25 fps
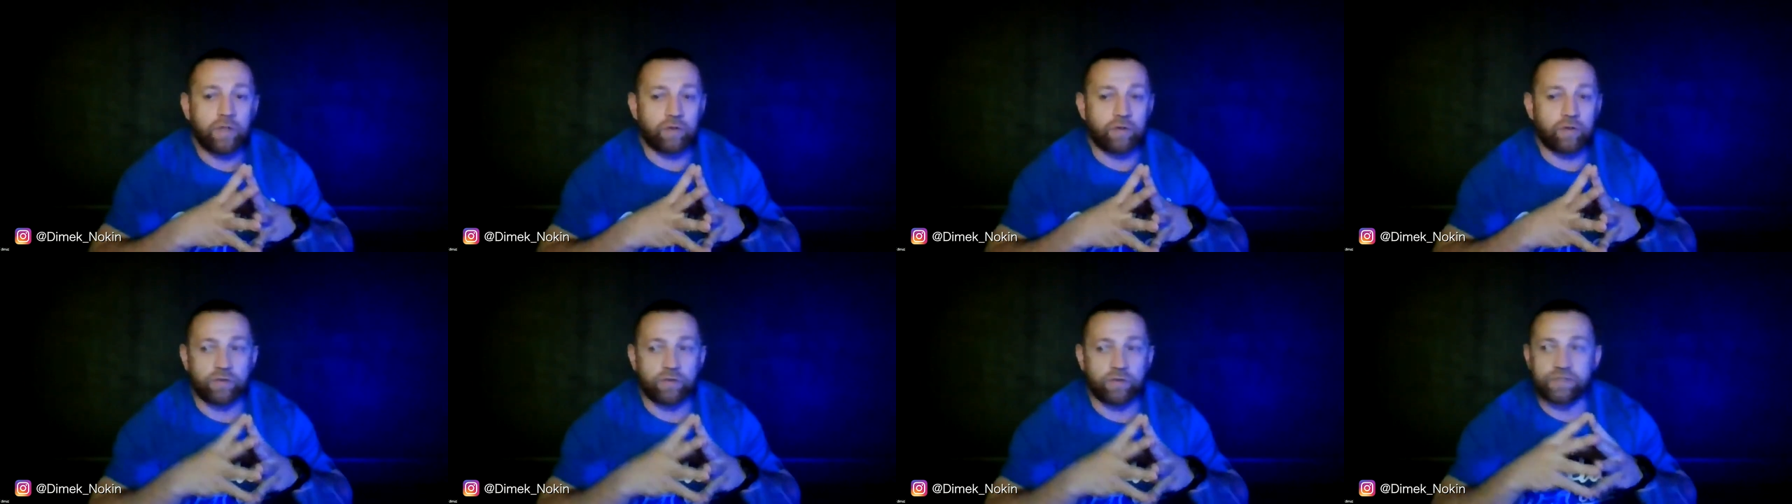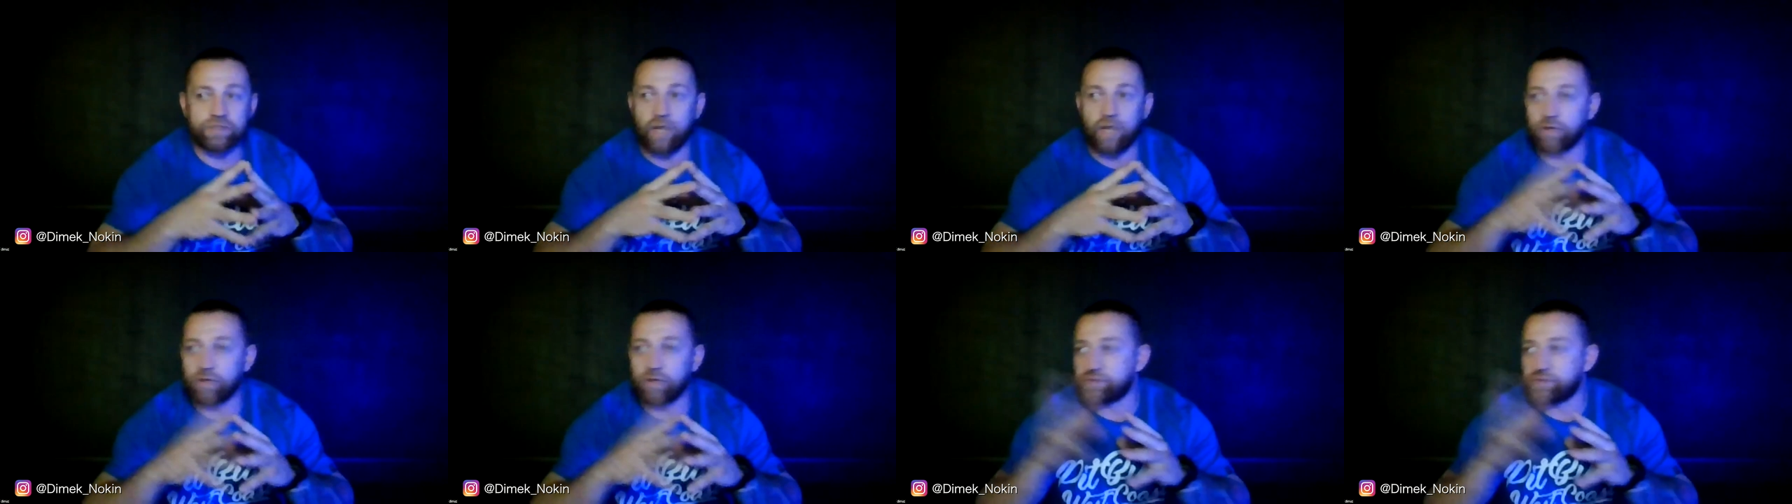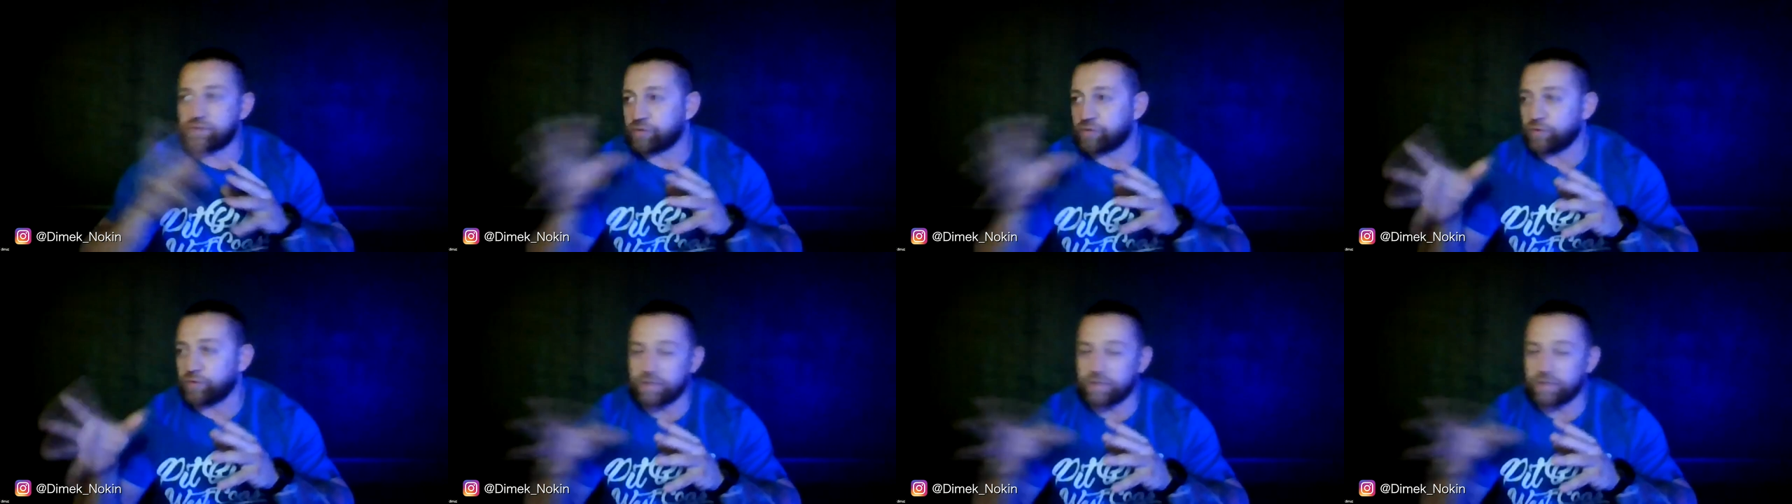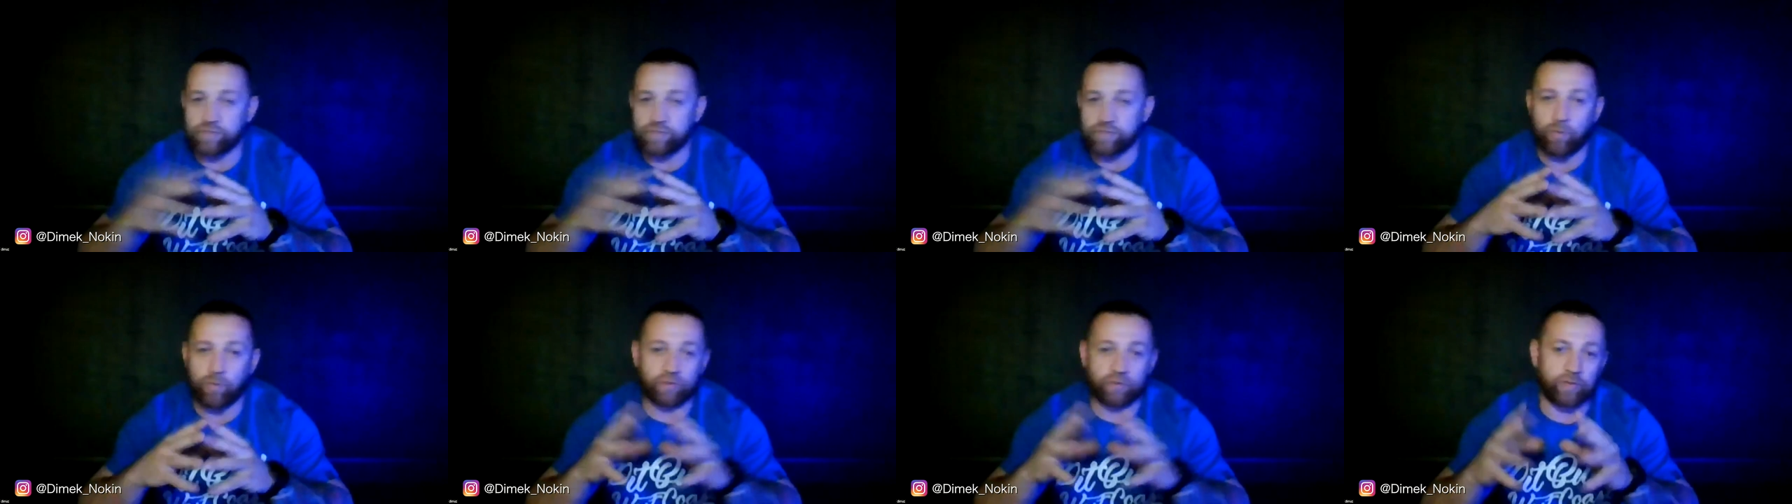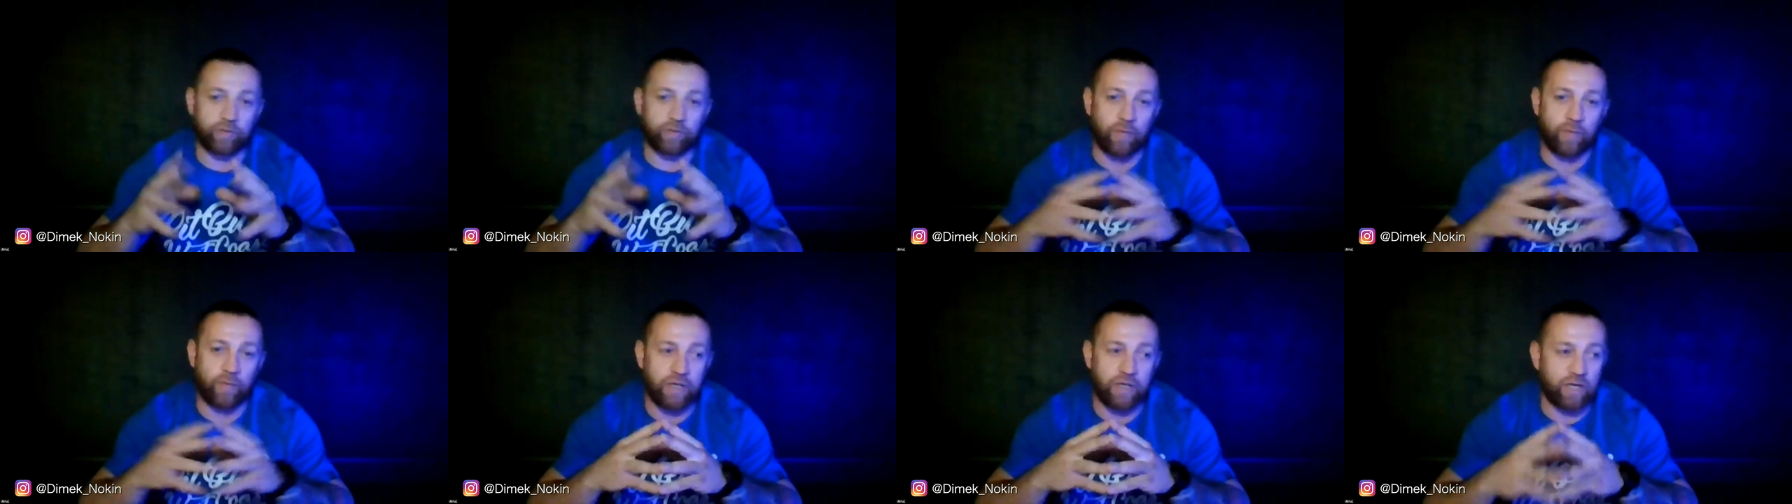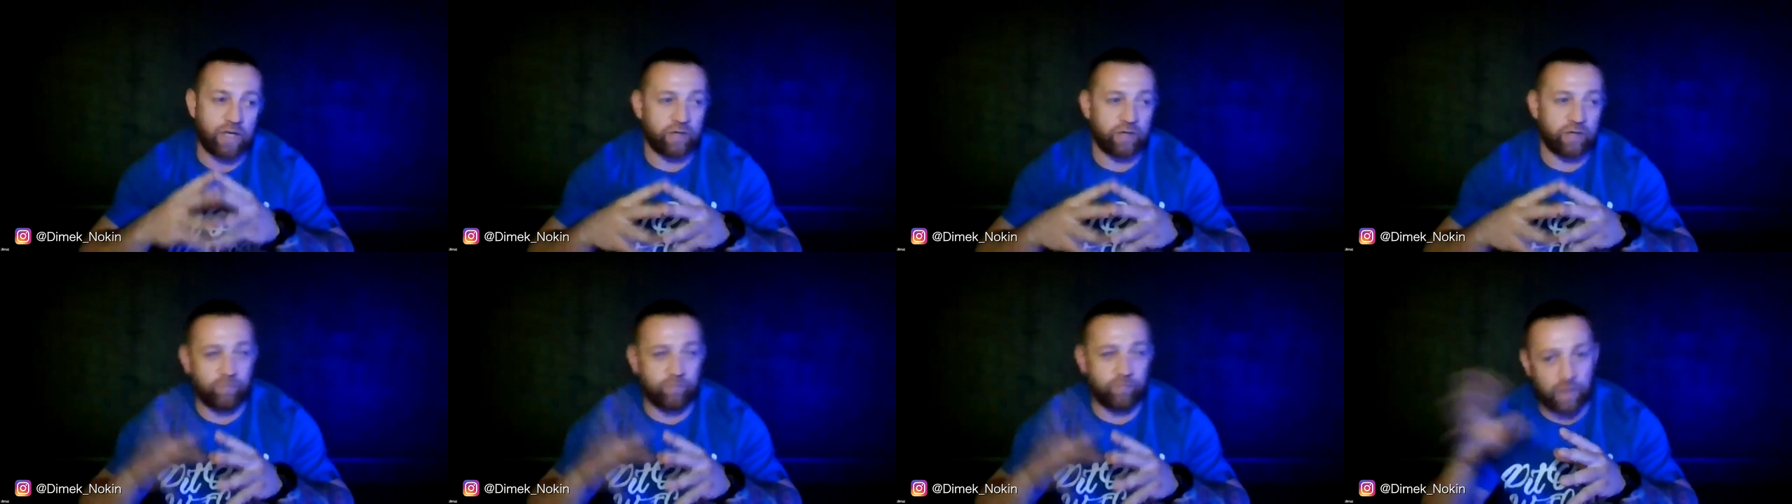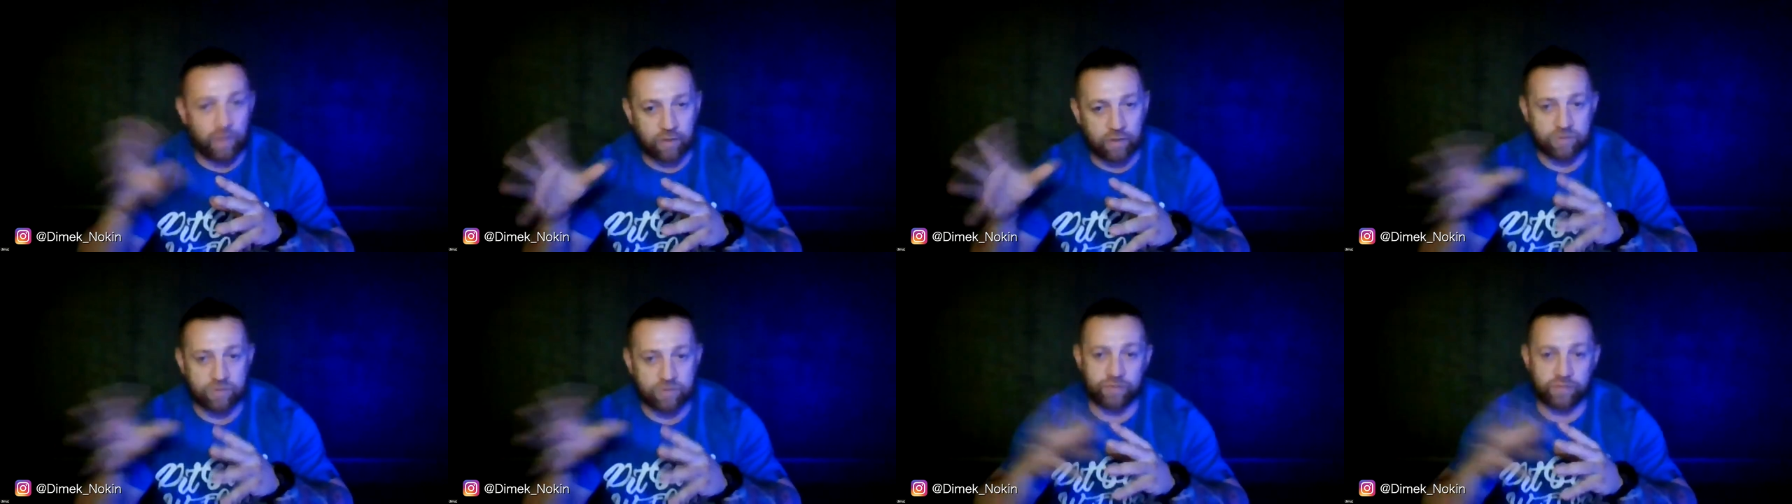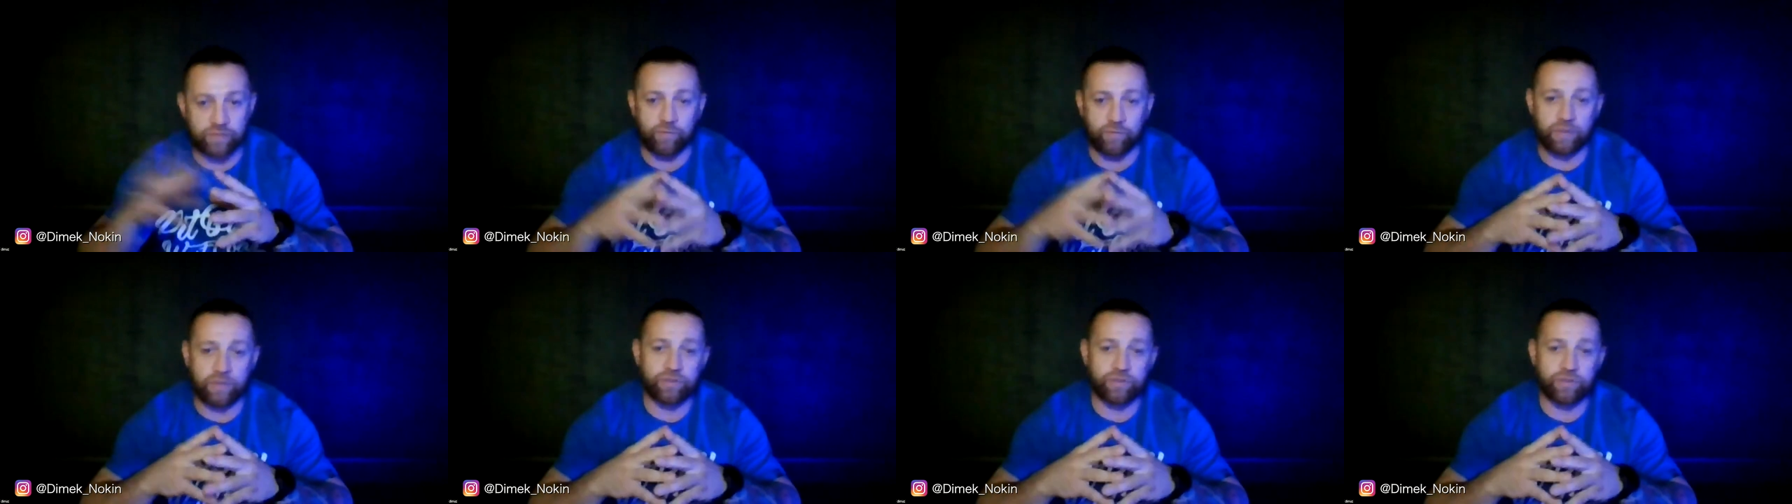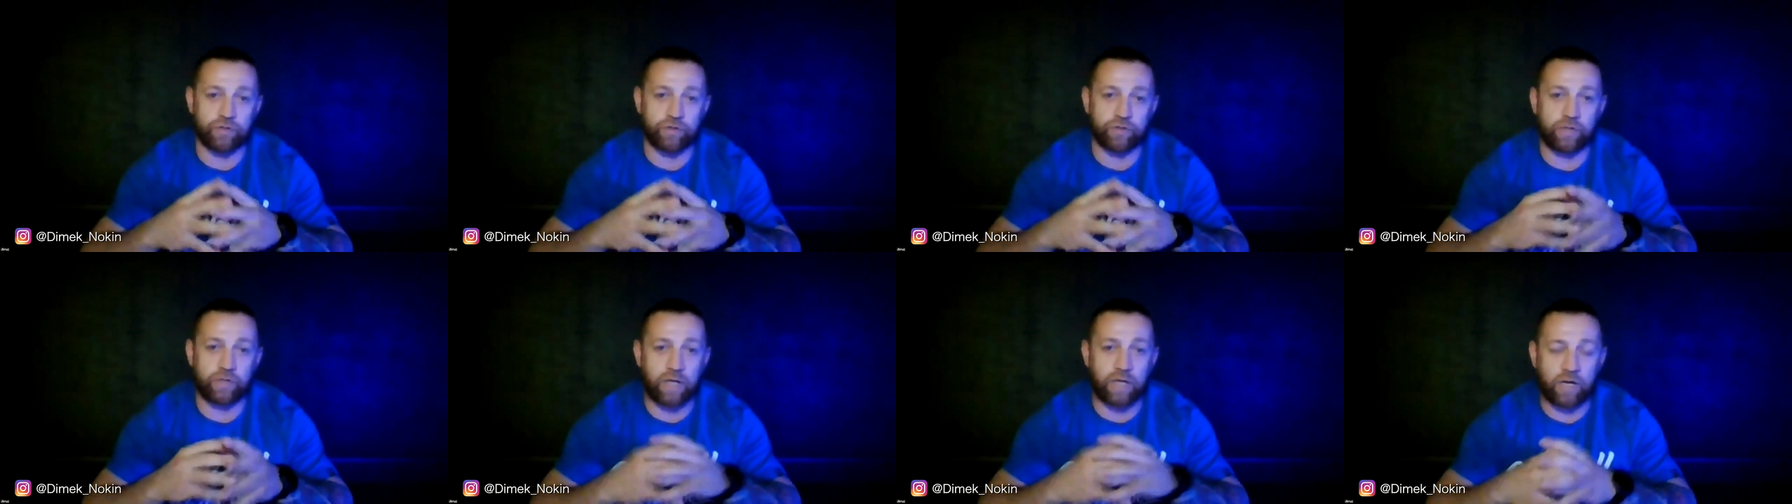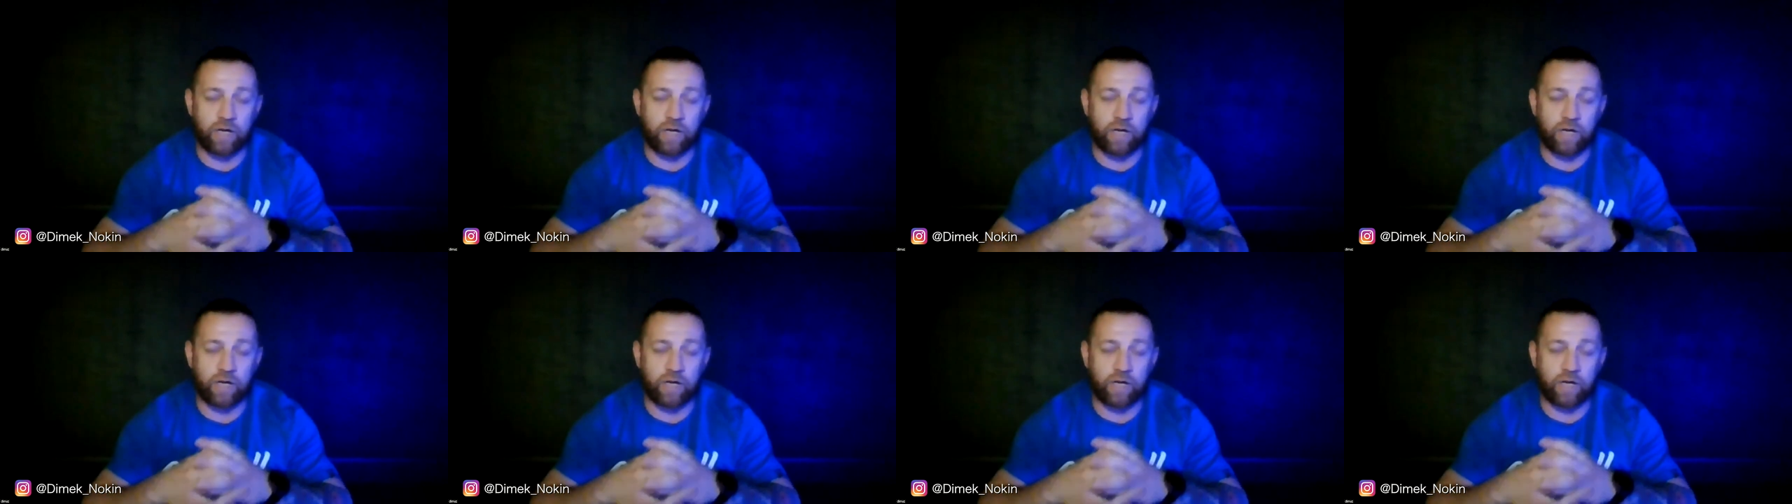because I used to doing sport in my life, but because of injury,